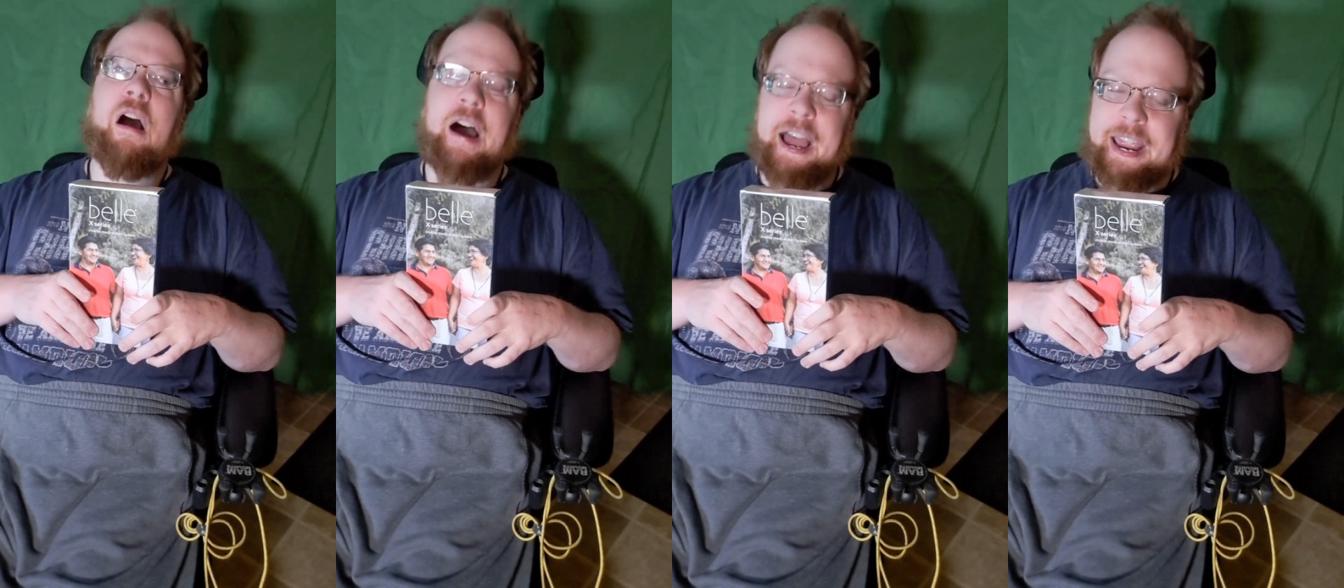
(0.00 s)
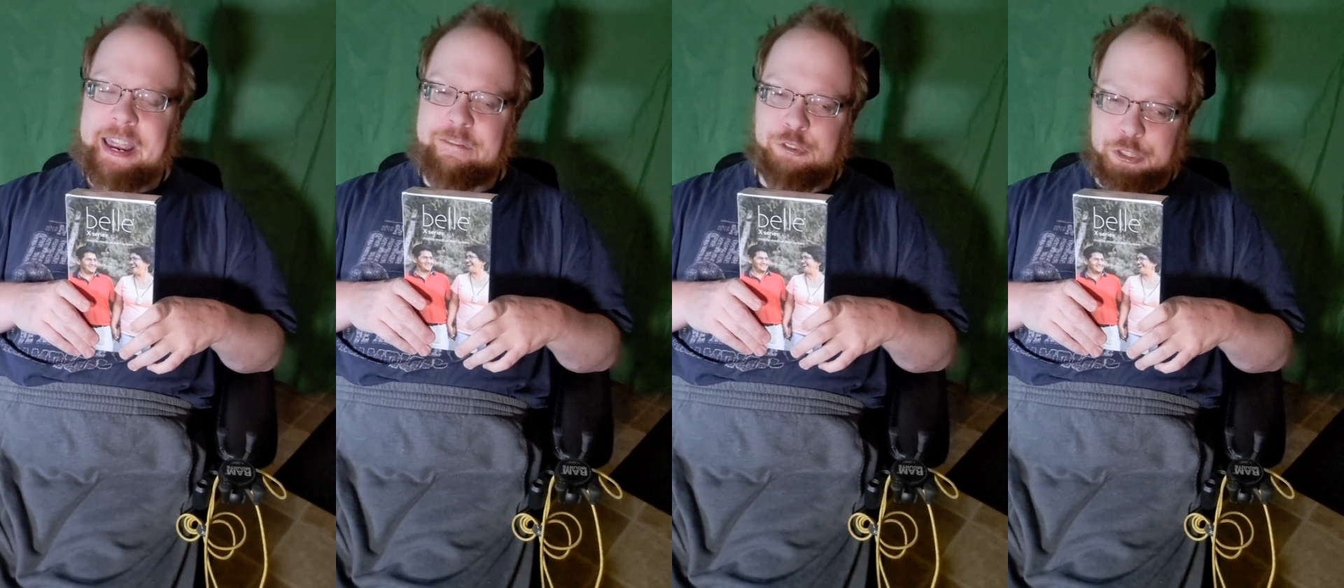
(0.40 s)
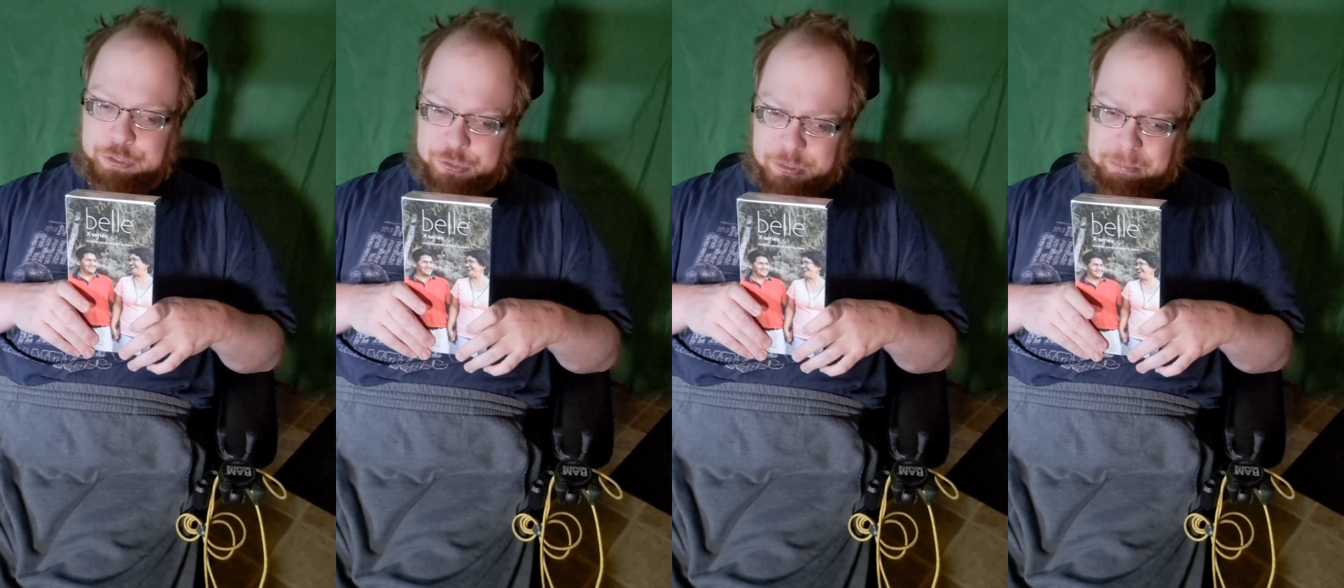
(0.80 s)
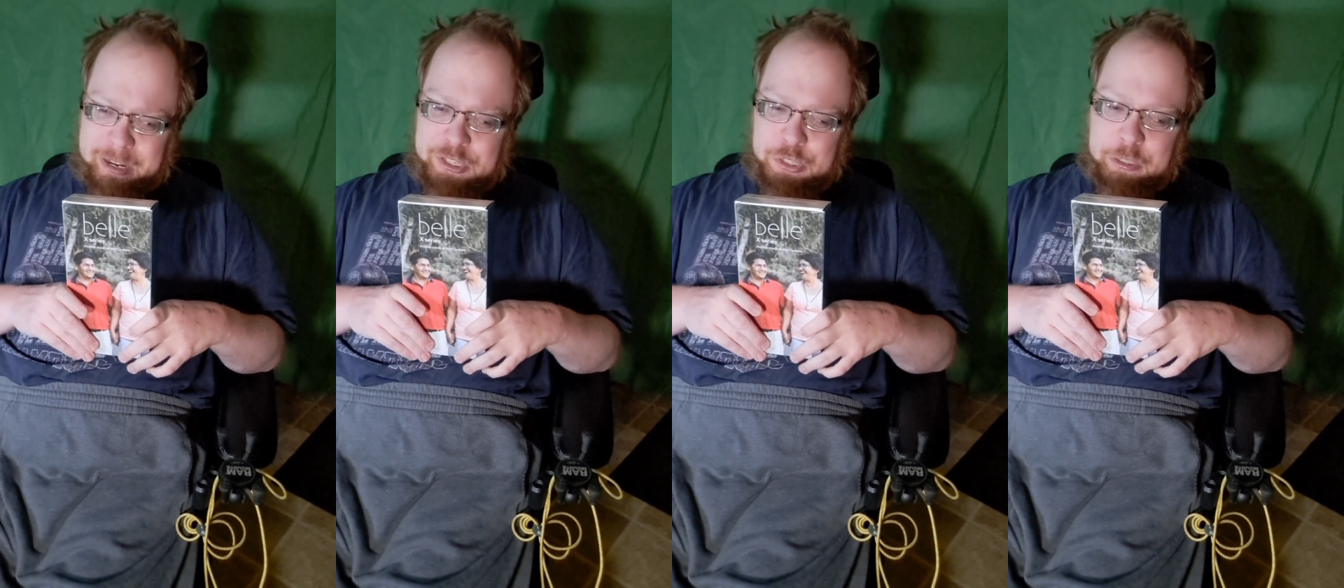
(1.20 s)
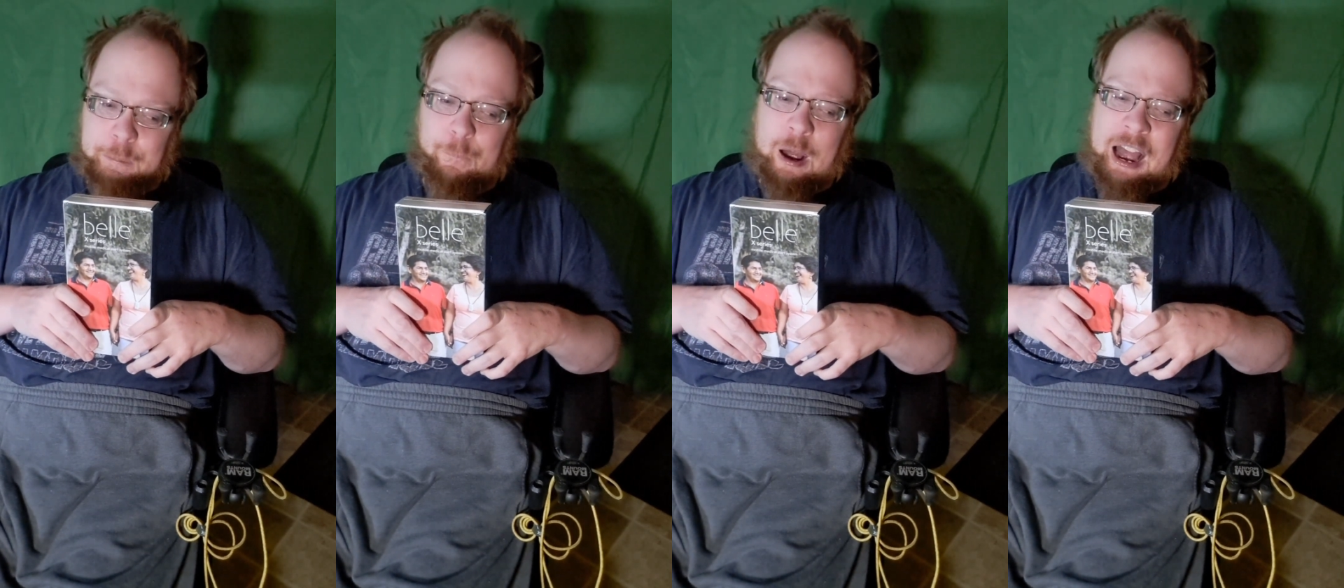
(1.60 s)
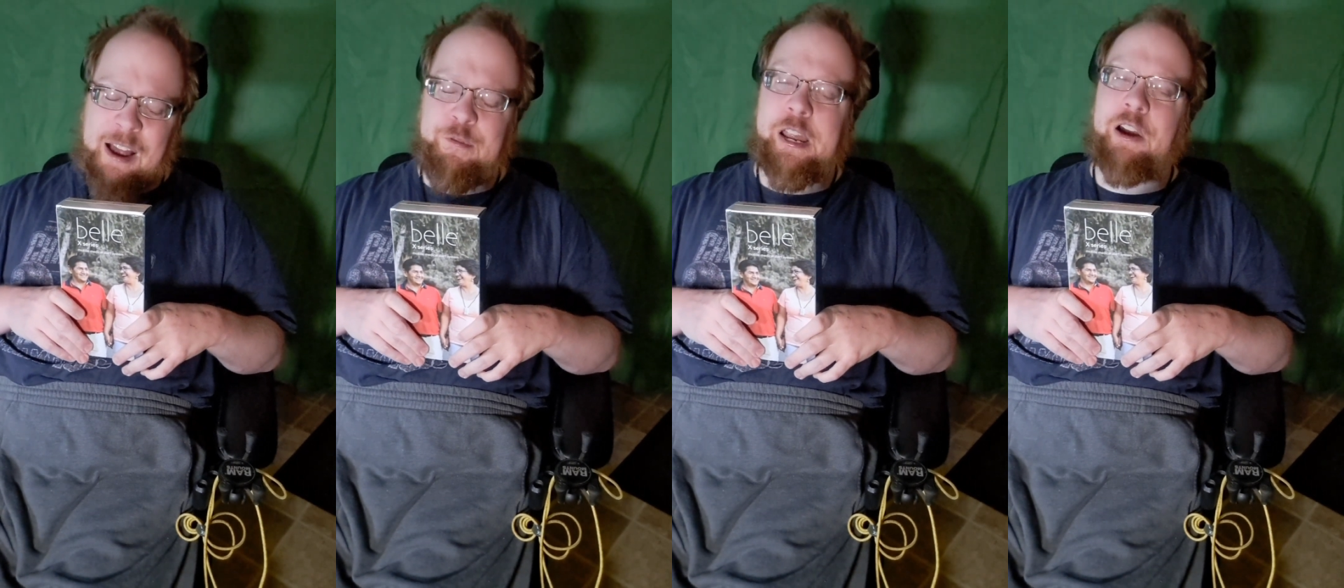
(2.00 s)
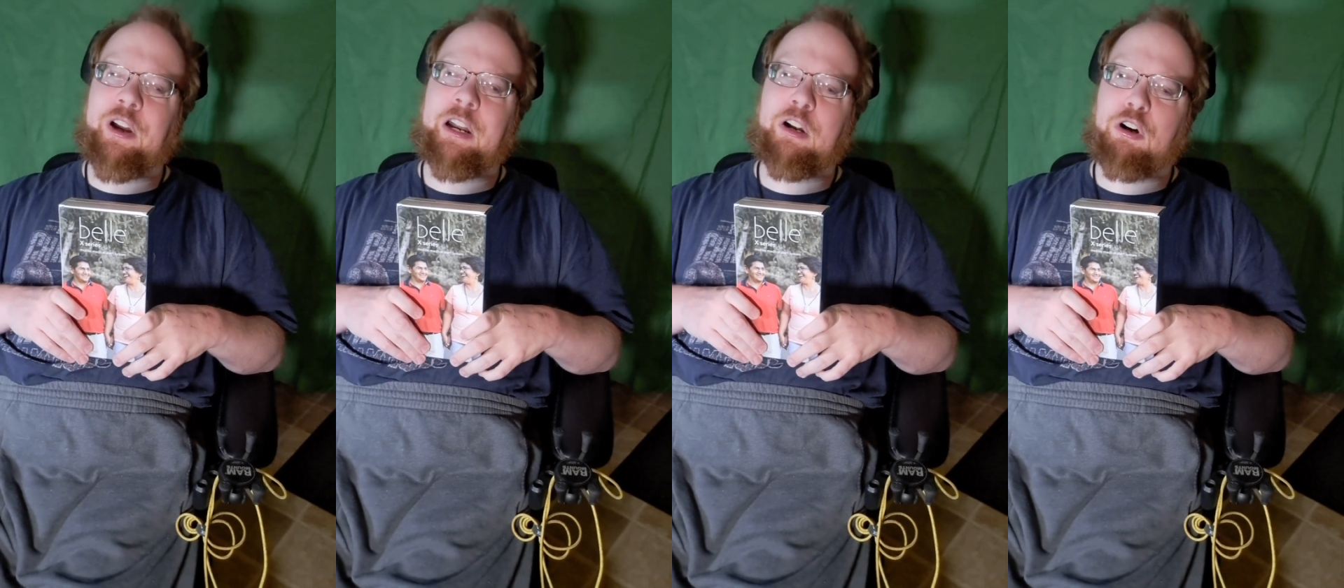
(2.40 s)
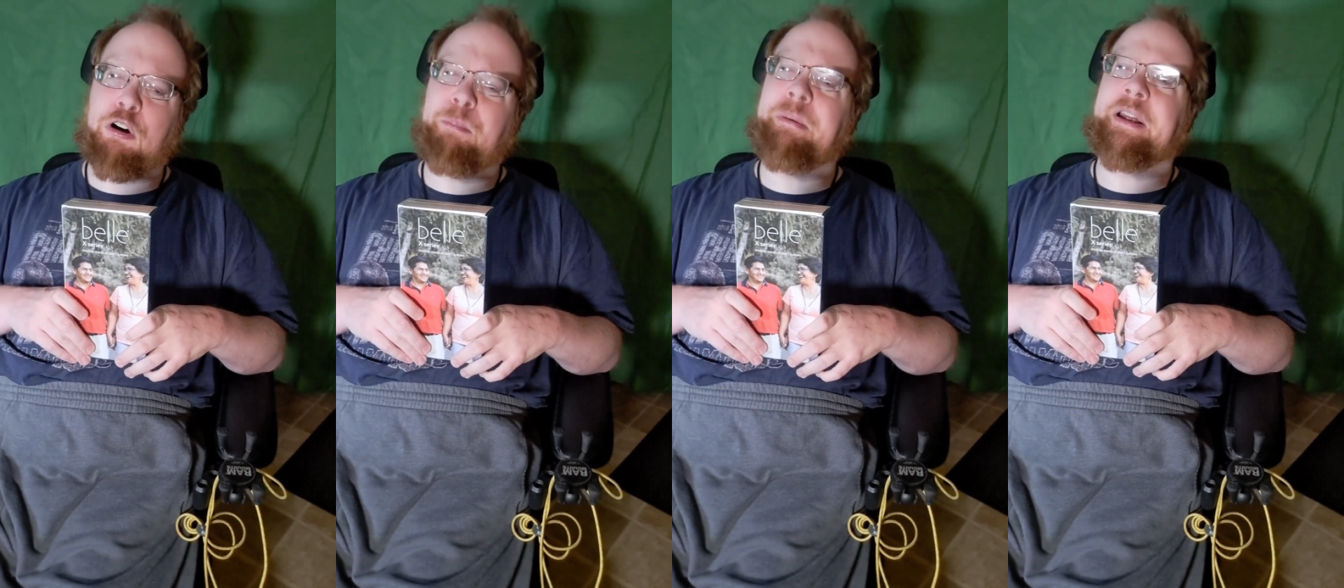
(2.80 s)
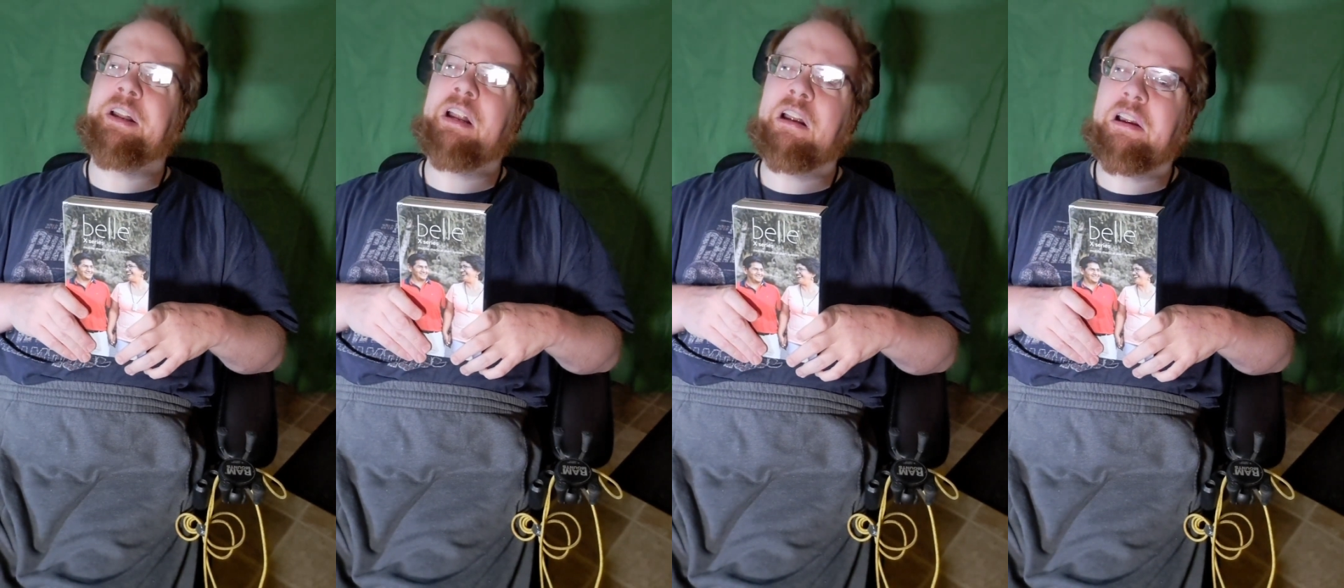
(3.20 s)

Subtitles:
I have chosen MedScope. I'm now going to open